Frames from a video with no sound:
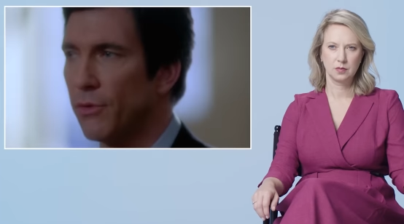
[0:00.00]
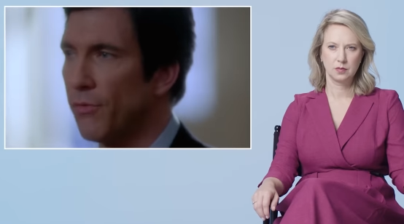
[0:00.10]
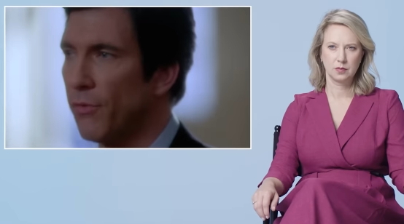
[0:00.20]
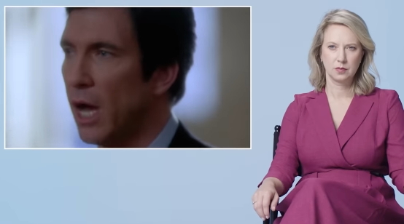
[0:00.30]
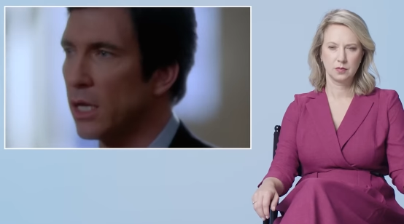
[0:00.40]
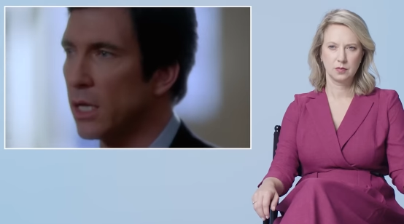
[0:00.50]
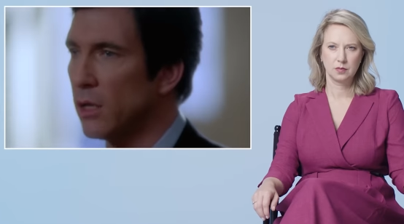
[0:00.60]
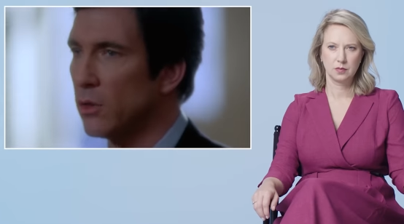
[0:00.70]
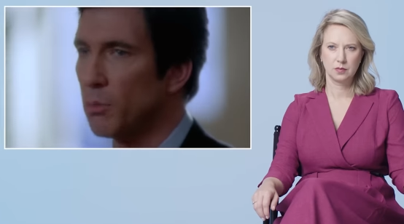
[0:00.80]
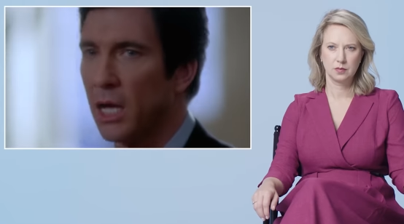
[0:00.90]
Speaker 1: have to
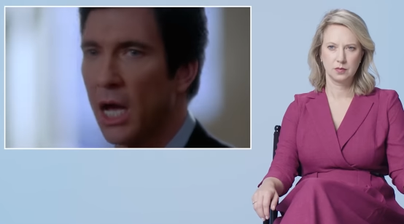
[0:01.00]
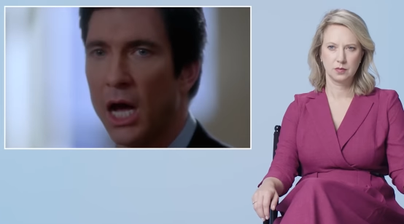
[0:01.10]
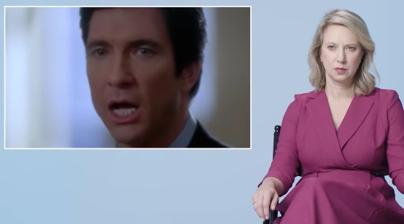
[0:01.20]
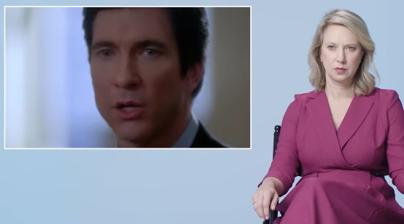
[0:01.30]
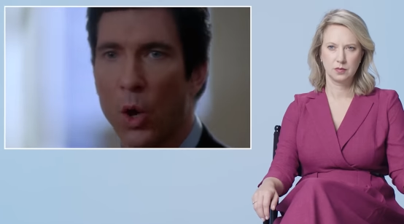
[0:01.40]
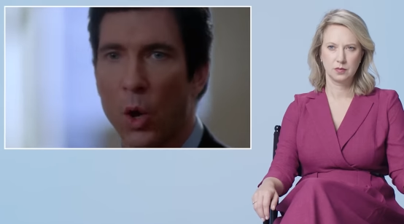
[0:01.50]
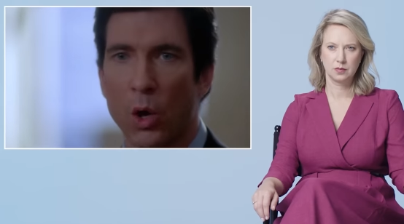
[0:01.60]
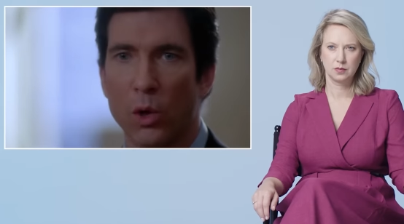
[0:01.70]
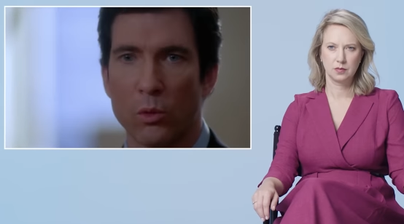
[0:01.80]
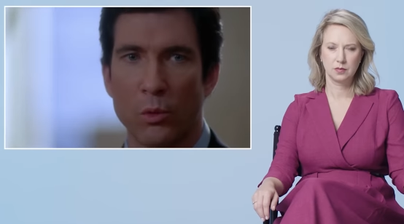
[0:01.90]
find guilt beyond
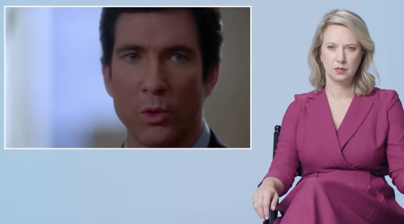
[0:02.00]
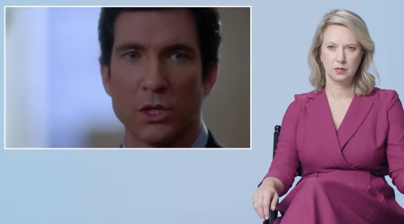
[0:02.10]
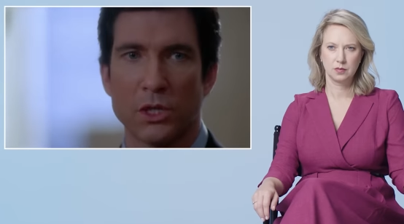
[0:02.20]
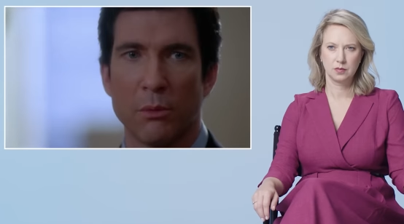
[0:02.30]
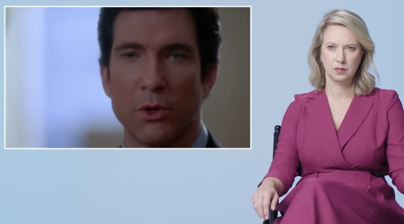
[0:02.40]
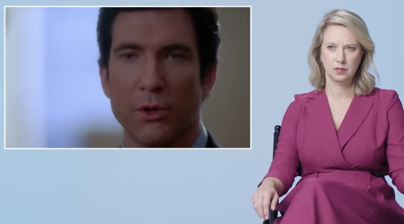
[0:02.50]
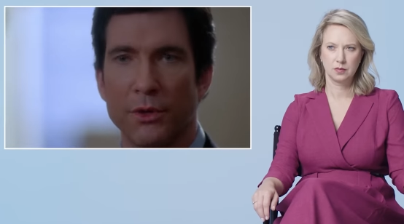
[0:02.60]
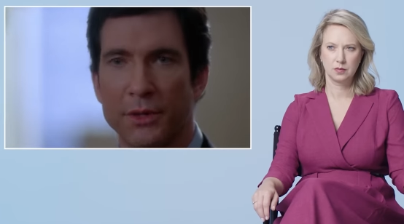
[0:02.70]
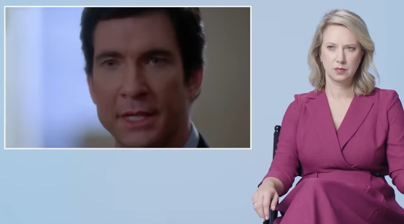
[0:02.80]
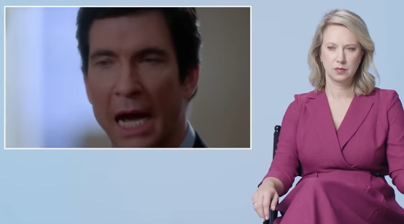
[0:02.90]
all
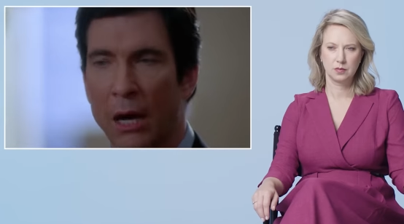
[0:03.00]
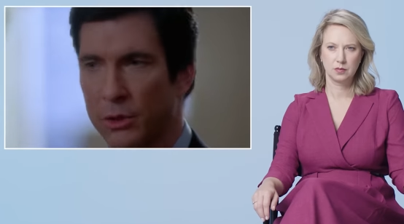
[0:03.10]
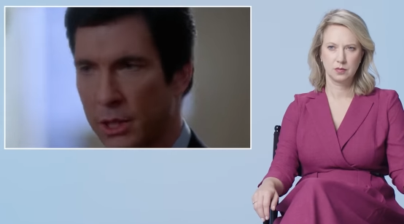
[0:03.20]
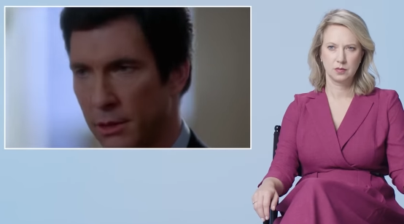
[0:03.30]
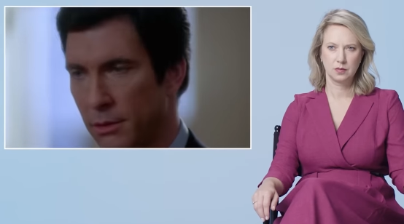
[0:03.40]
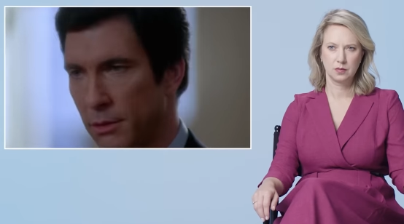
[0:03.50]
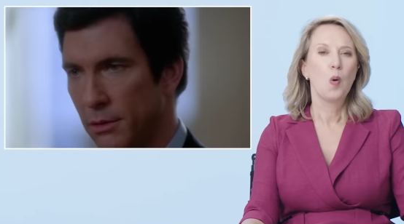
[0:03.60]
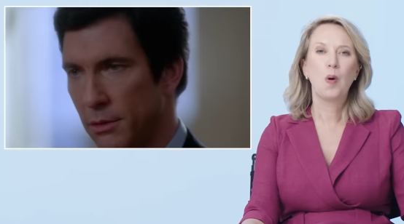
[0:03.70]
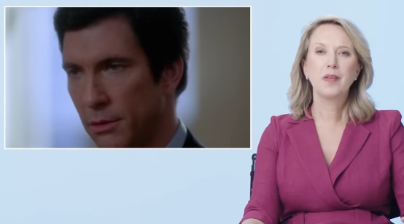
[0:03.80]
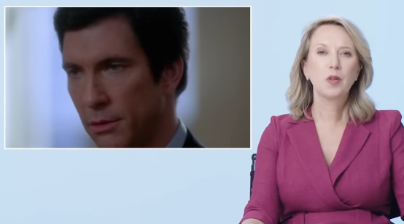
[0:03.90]
reasonable
Speaker 2: doubt.
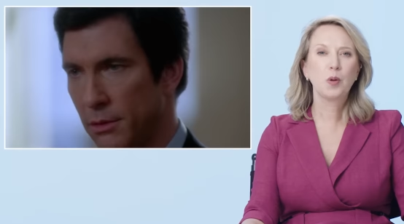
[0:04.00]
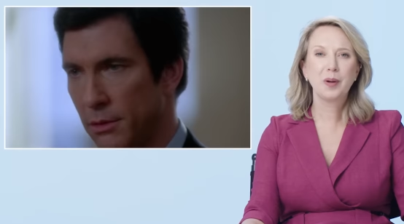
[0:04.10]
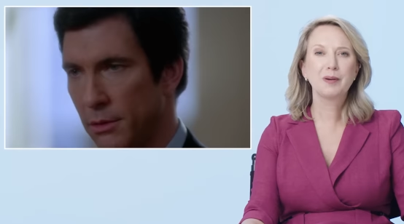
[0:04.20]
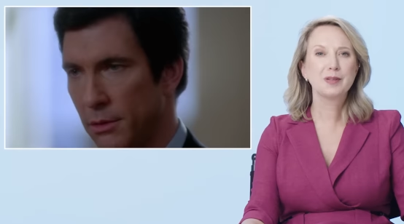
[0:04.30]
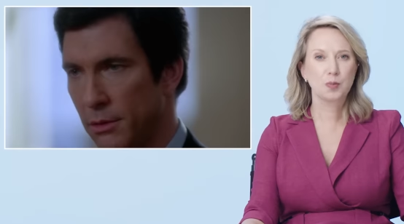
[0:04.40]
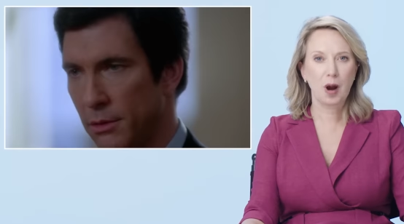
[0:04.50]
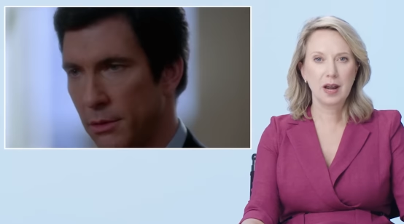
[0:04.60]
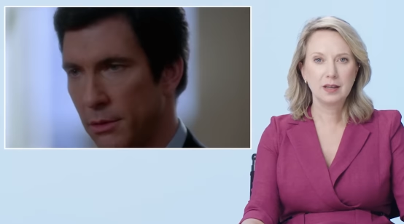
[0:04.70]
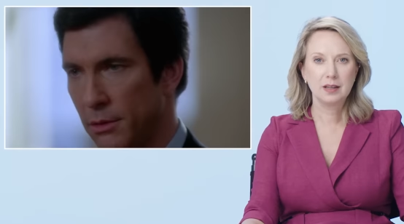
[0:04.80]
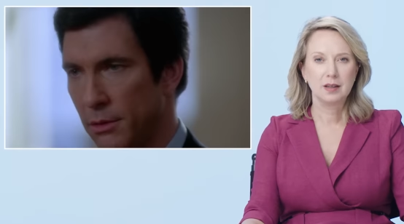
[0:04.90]
While the lawyer is
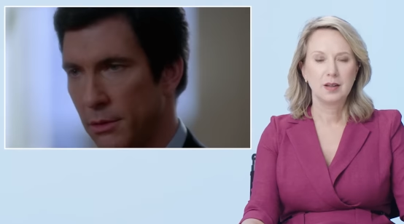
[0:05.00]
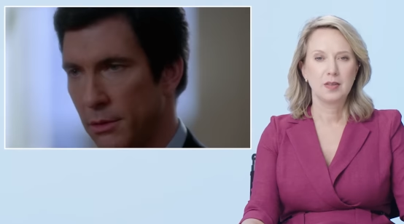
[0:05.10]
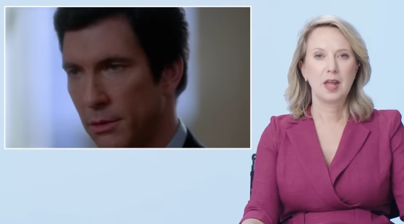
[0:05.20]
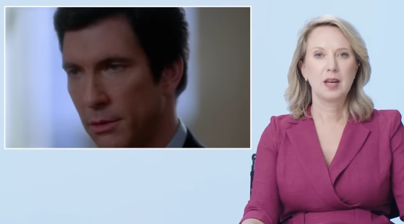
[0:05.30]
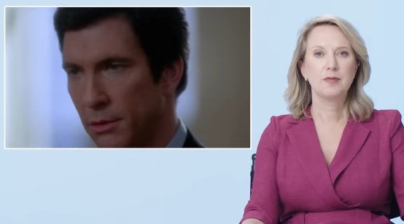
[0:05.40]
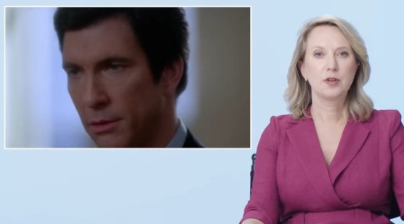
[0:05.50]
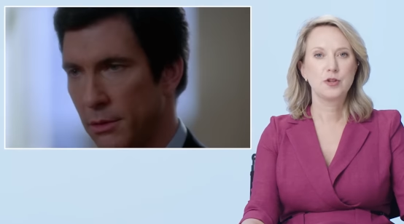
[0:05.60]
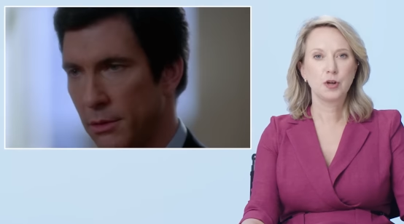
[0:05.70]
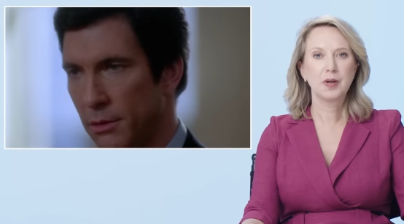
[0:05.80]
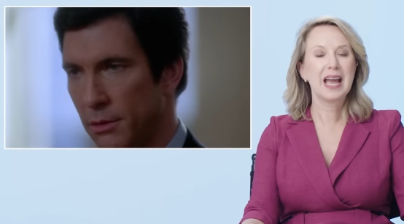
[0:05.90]
right that if the
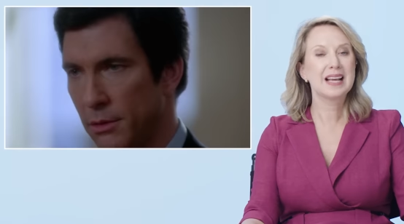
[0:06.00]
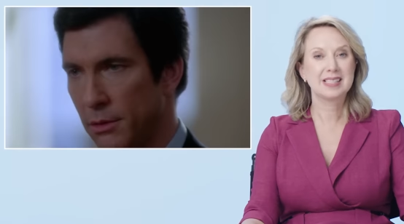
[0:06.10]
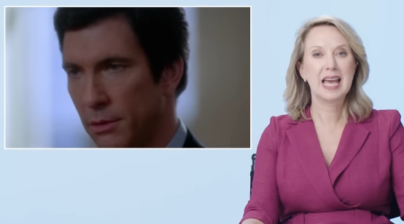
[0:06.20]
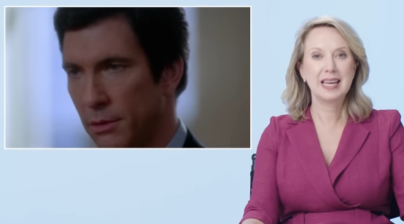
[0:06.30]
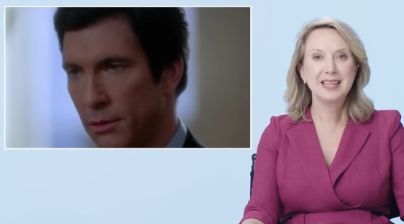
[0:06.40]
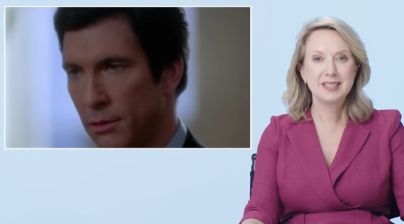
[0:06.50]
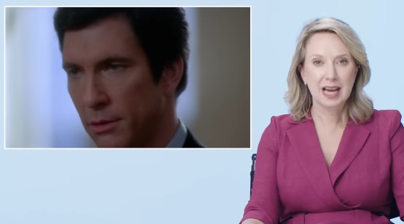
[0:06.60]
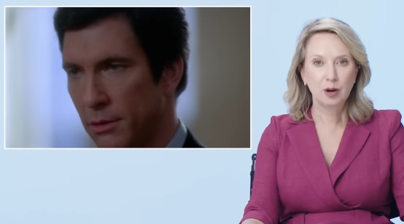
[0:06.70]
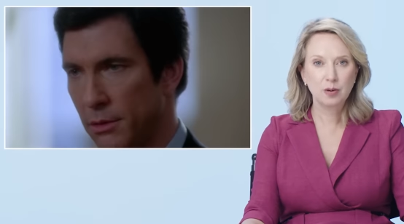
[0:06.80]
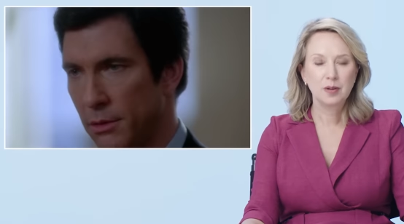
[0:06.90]
jury has any
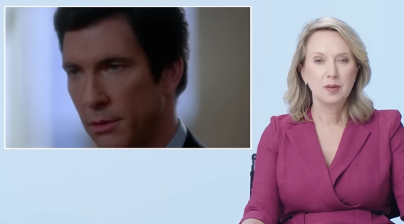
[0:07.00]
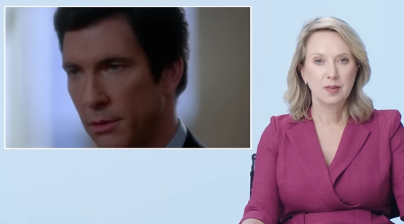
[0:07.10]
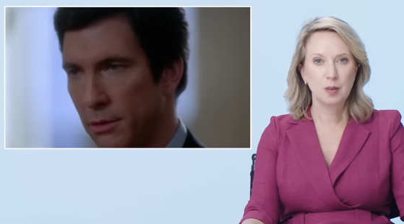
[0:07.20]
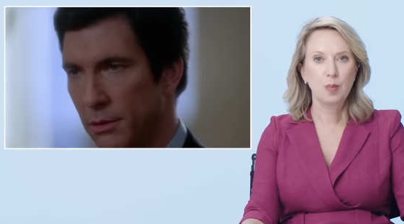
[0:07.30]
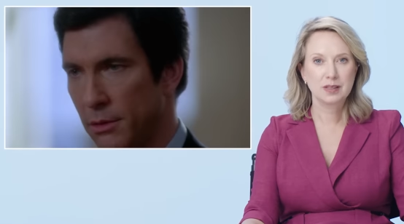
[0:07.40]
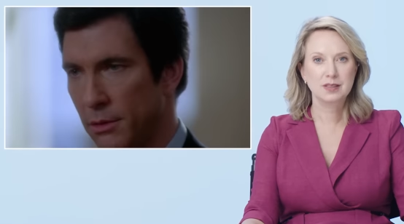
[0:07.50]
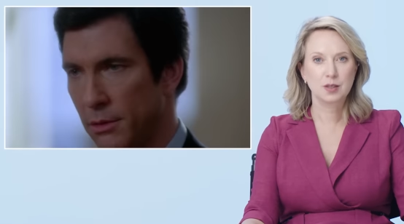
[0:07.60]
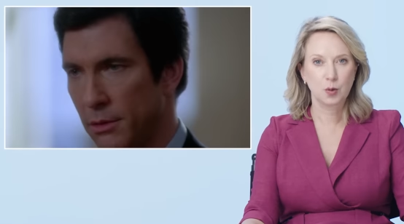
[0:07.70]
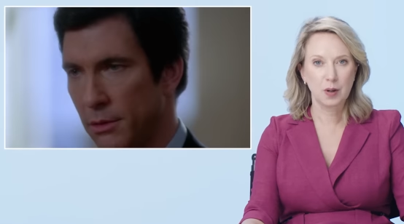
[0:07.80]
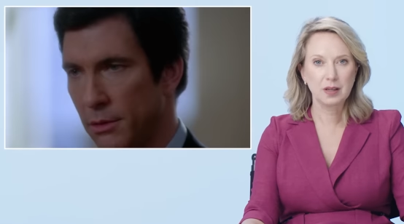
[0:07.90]
doubt, they must
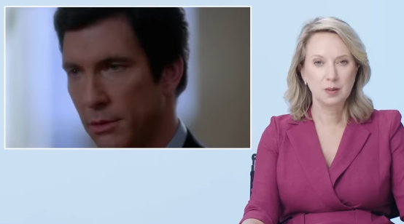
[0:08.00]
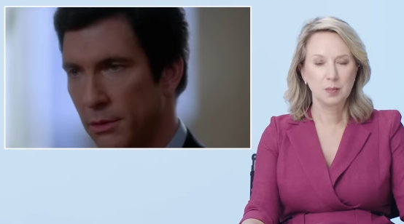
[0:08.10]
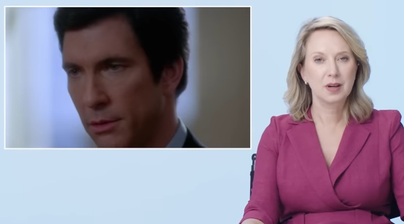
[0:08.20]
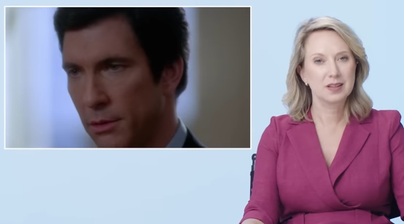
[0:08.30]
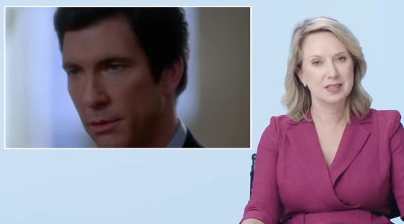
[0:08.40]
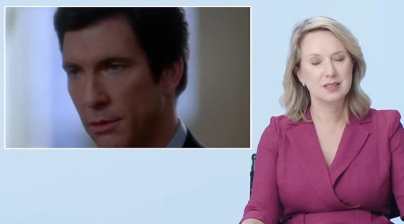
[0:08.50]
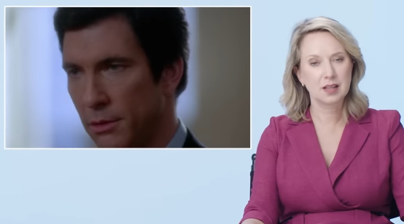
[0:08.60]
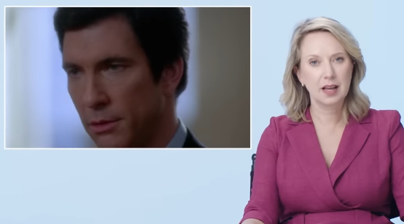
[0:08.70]
acquit because his